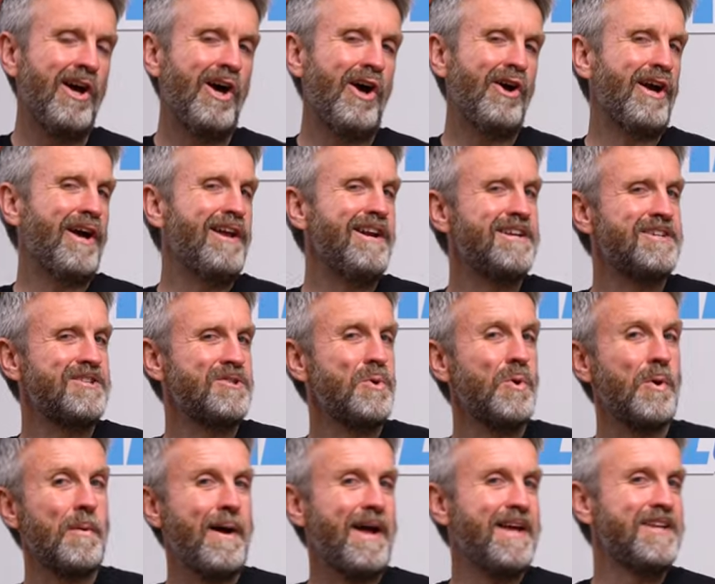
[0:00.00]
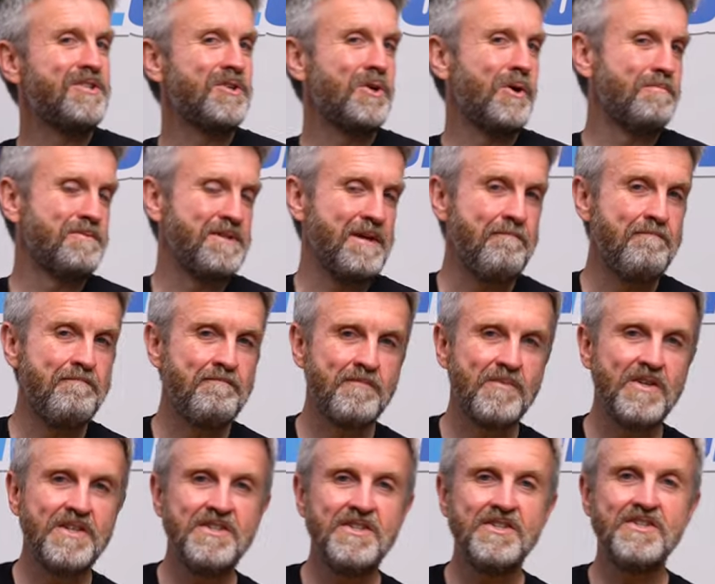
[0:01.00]
Okay, let's talk about intercoms then.
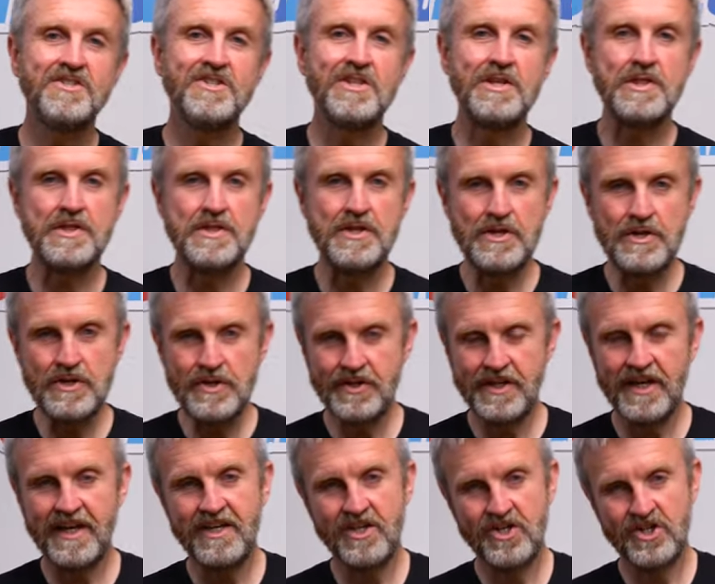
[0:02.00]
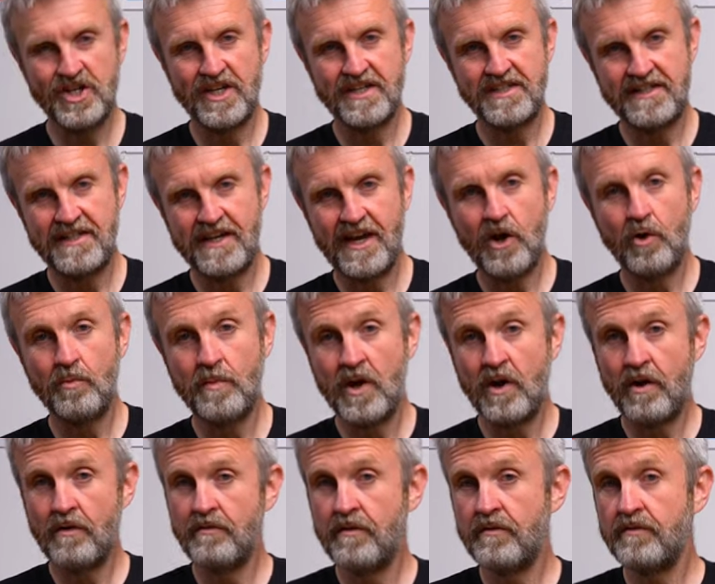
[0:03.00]
This is the third HJC helmet
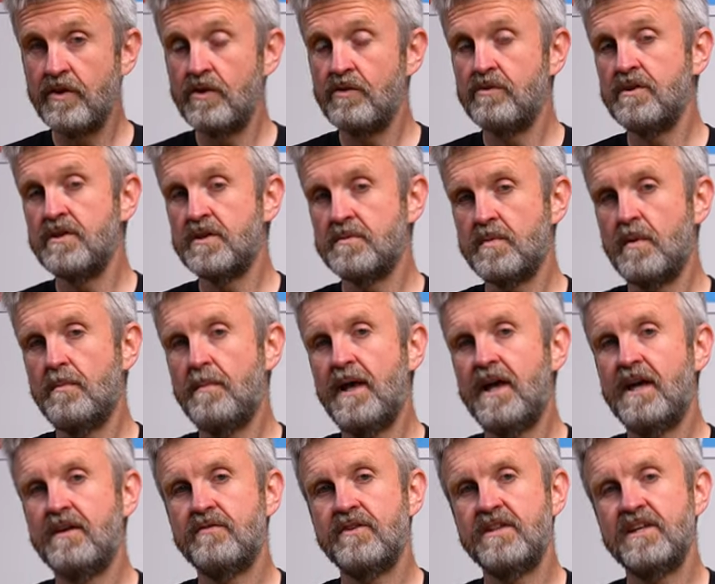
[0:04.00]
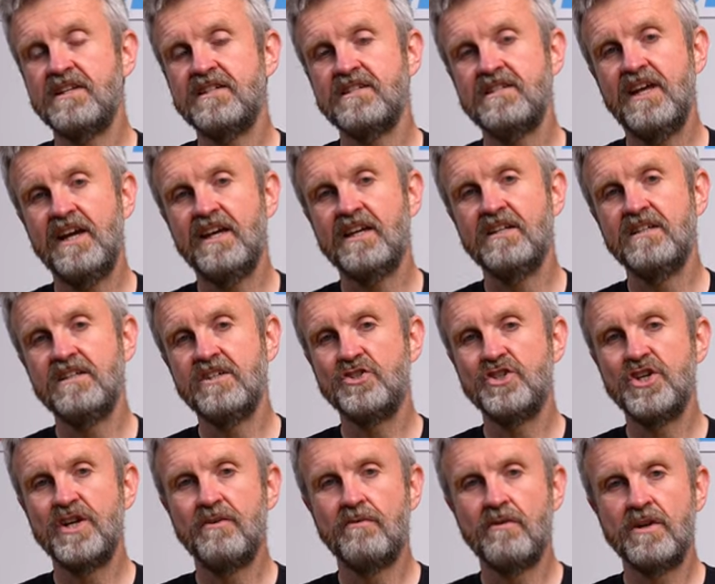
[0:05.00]
I've reviewed that's prepared for their second
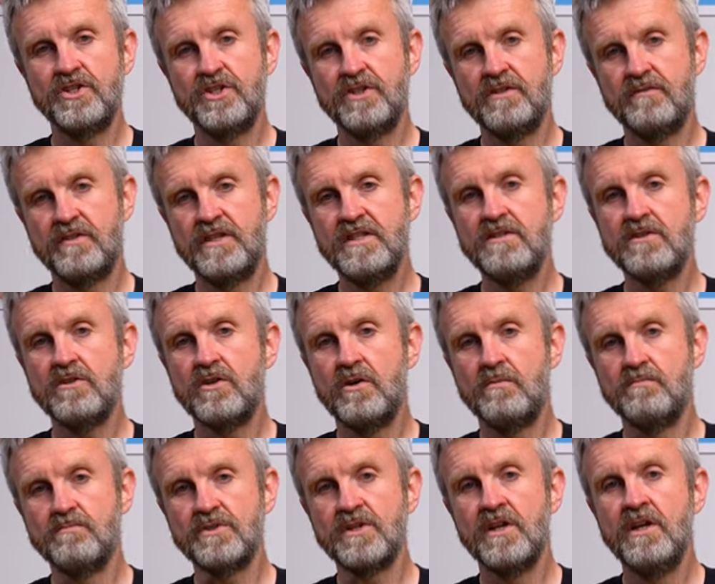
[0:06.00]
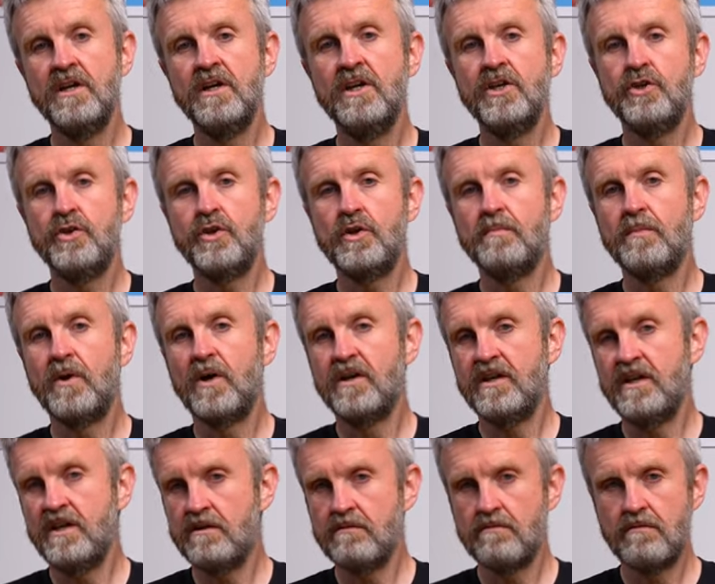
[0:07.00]
generation of intercoms you can buy
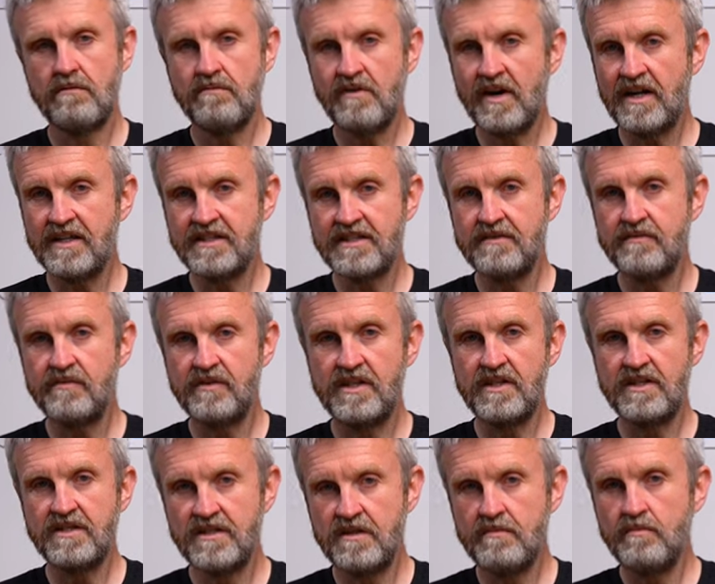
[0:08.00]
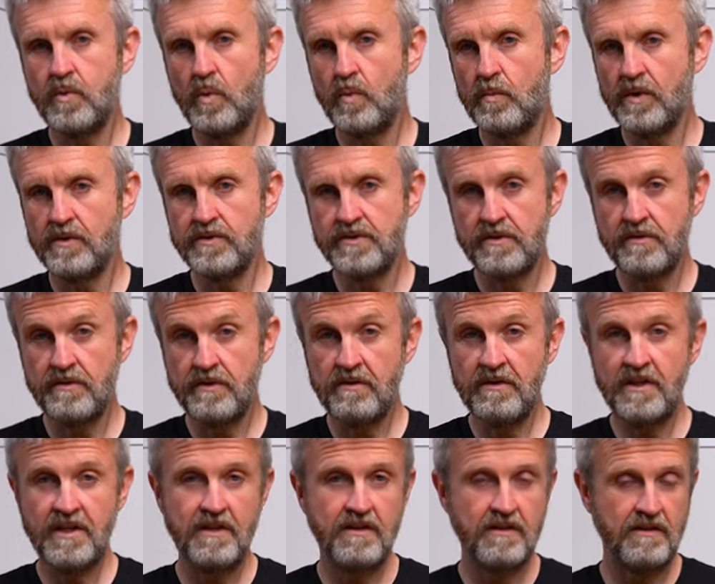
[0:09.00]
either a relatively simple Bluetooth
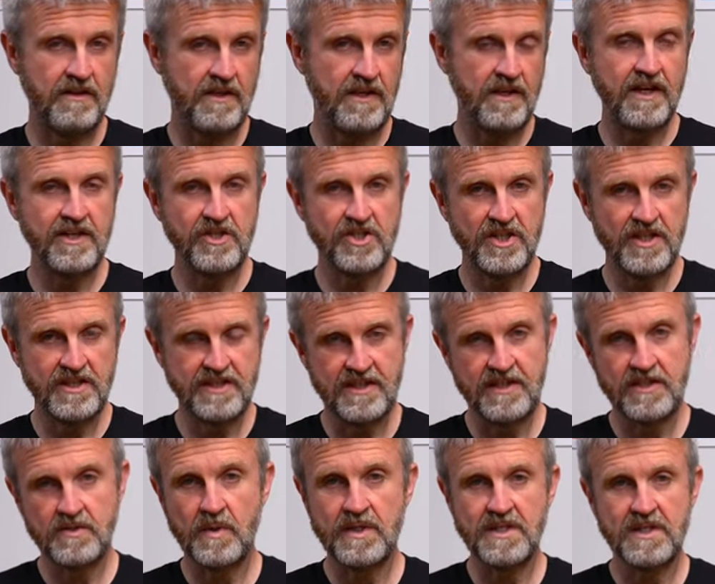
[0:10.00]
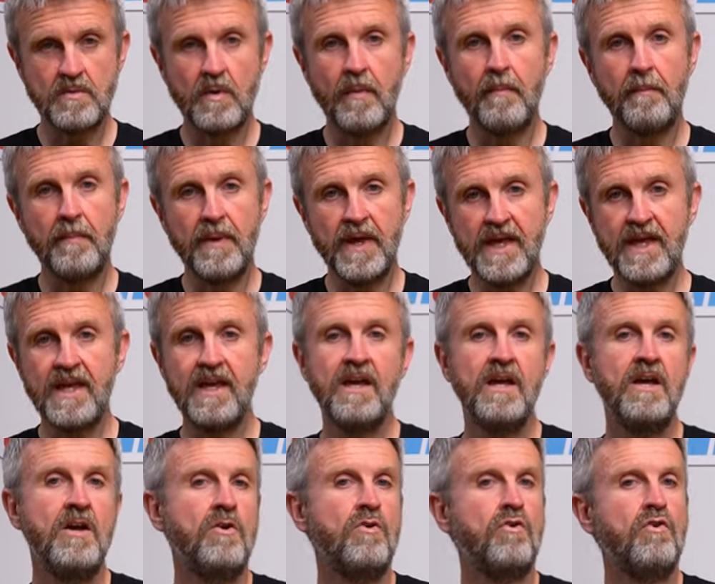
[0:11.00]
unit, the HJC21B,
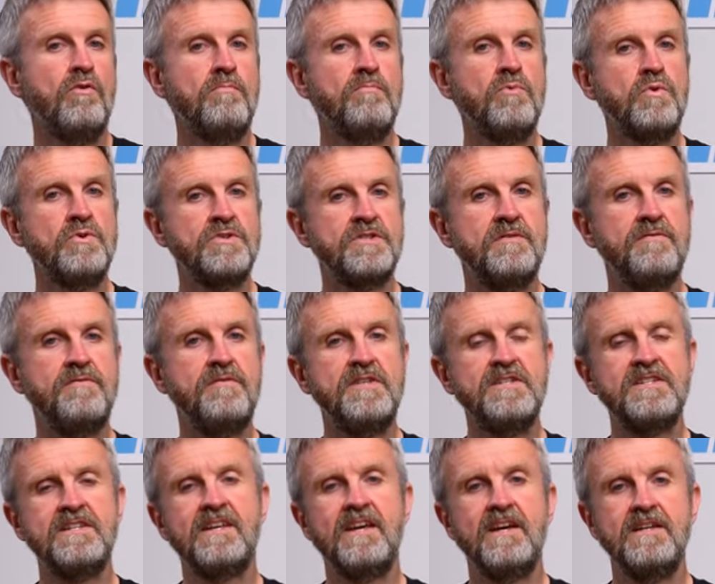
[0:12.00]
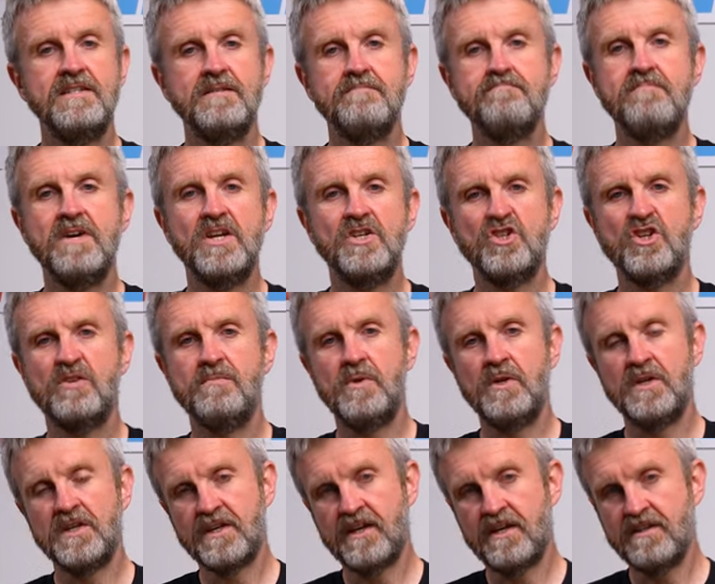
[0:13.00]
or a more sophisticated mesh
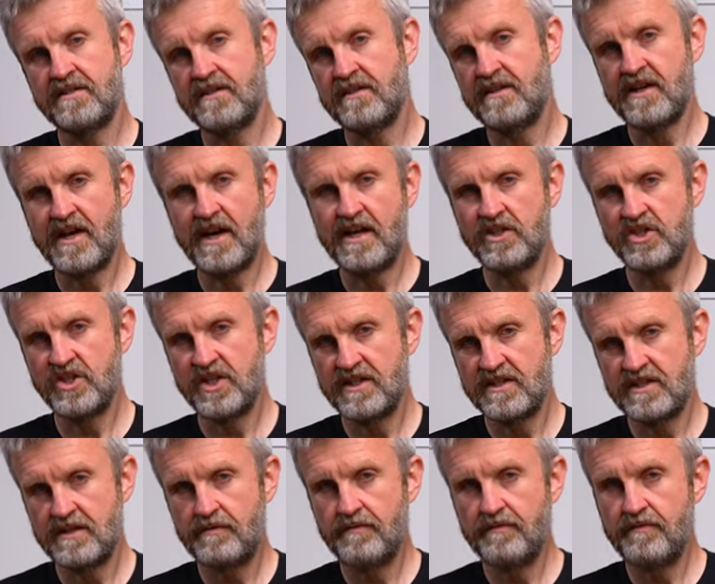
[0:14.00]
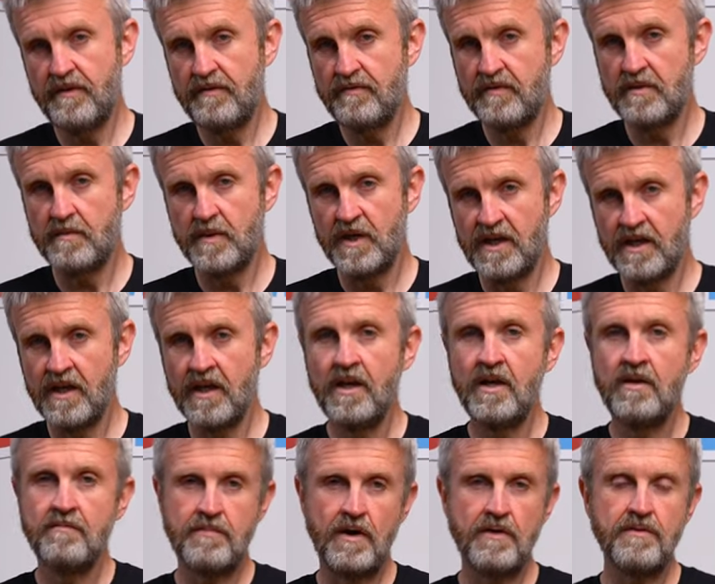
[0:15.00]
communicator, the HJC50B.
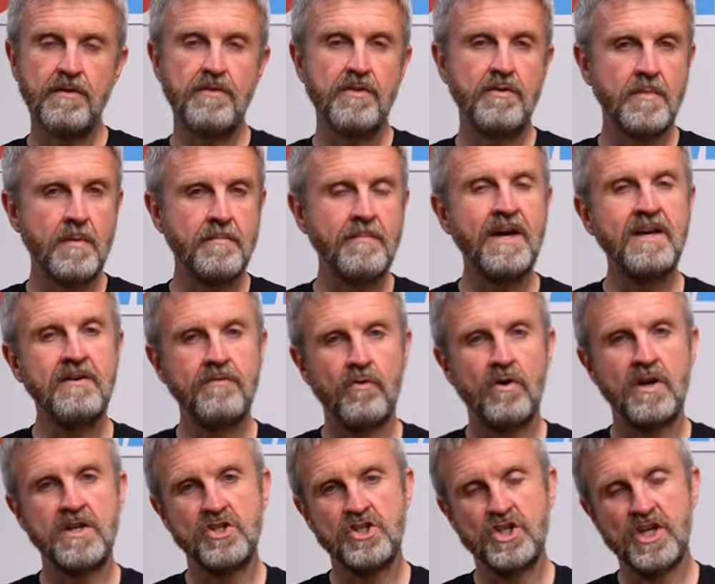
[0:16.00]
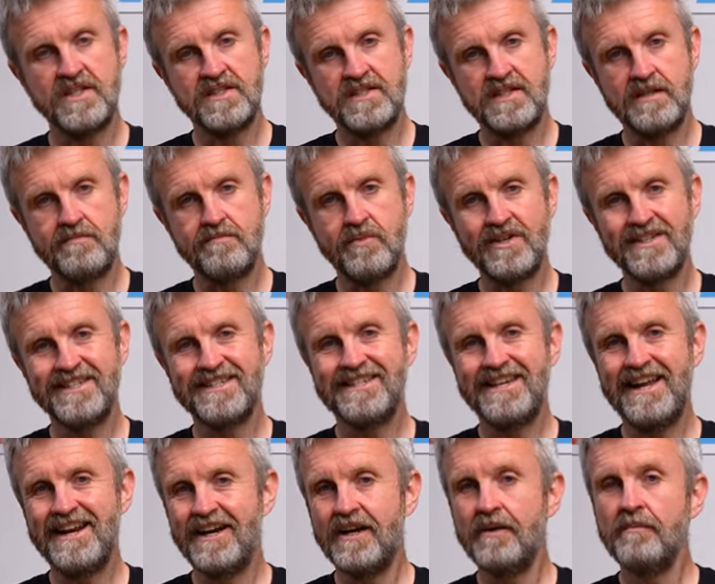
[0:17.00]
Both of them are made for HJC by
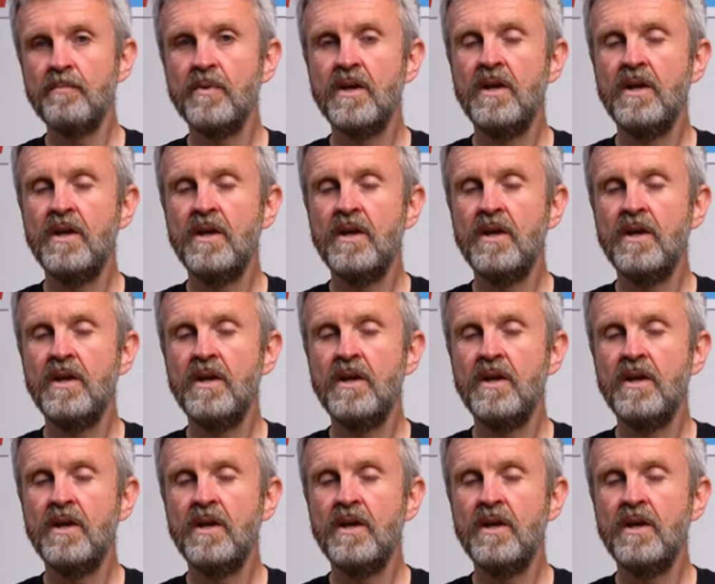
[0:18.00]
Sena.